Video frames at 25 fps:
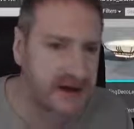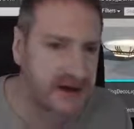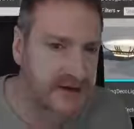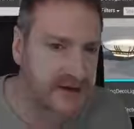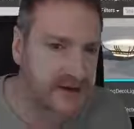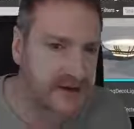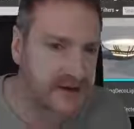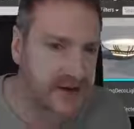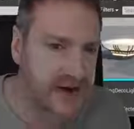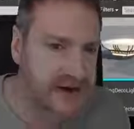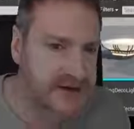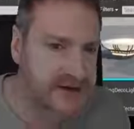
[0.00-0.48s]

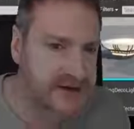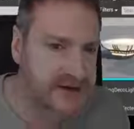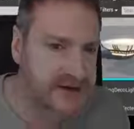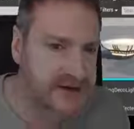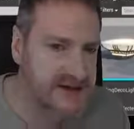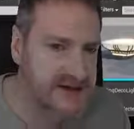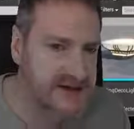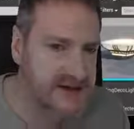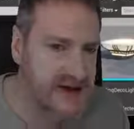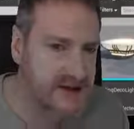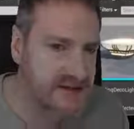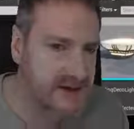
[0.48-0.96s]
at the base
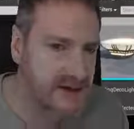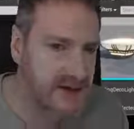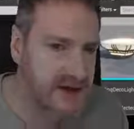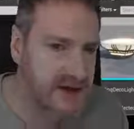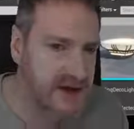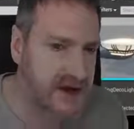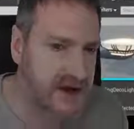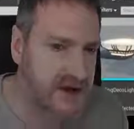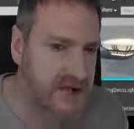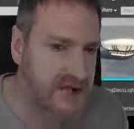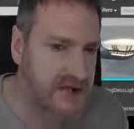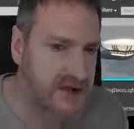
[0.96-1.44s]
of the step. I
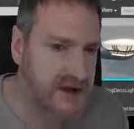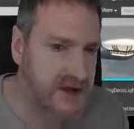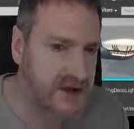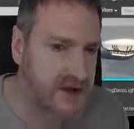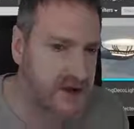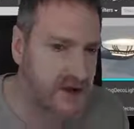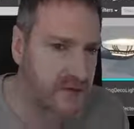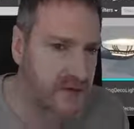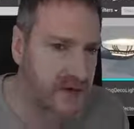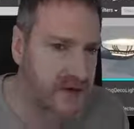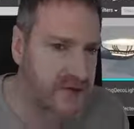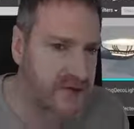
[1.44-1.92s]
want to have
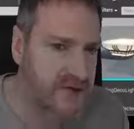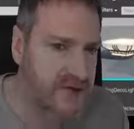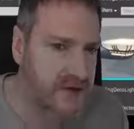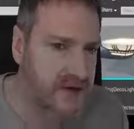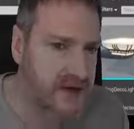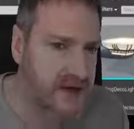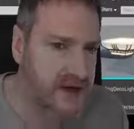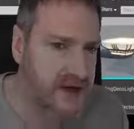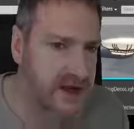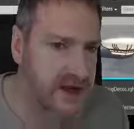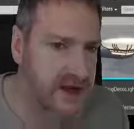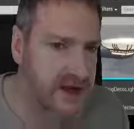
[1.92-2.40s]
one of
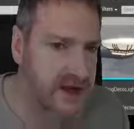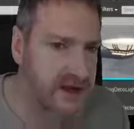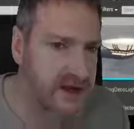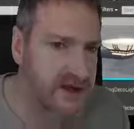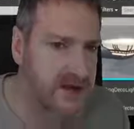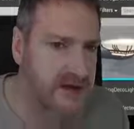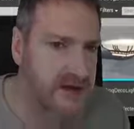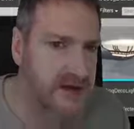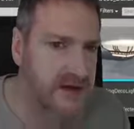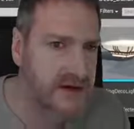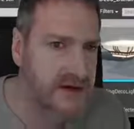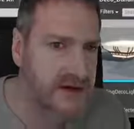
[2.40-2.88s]
her
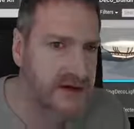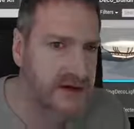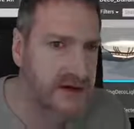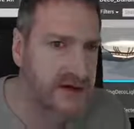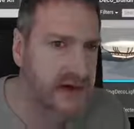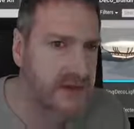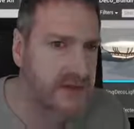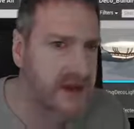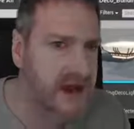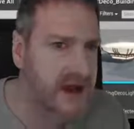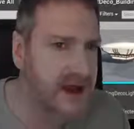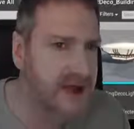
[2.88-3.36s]
here,
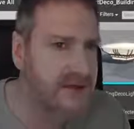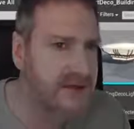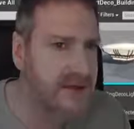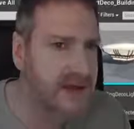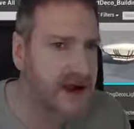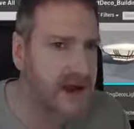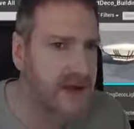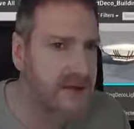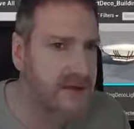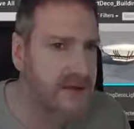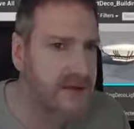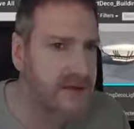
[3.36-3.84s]
and I may have
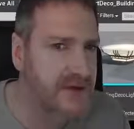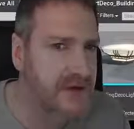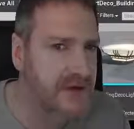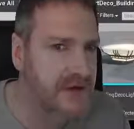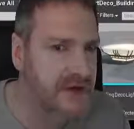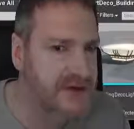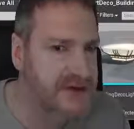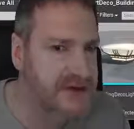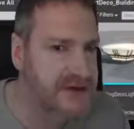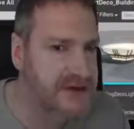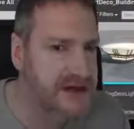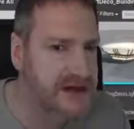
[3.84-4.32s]
a couple of
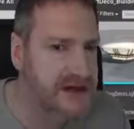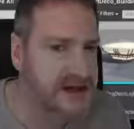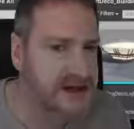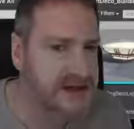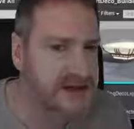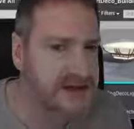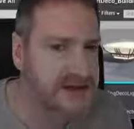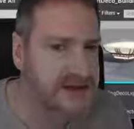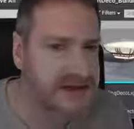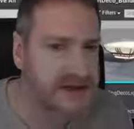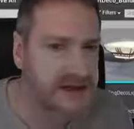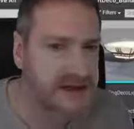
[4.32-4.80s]
her
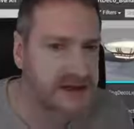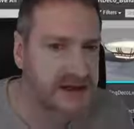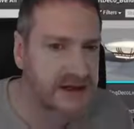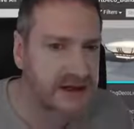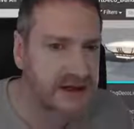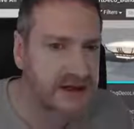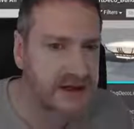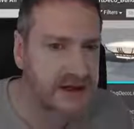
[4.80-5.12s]
upstairs.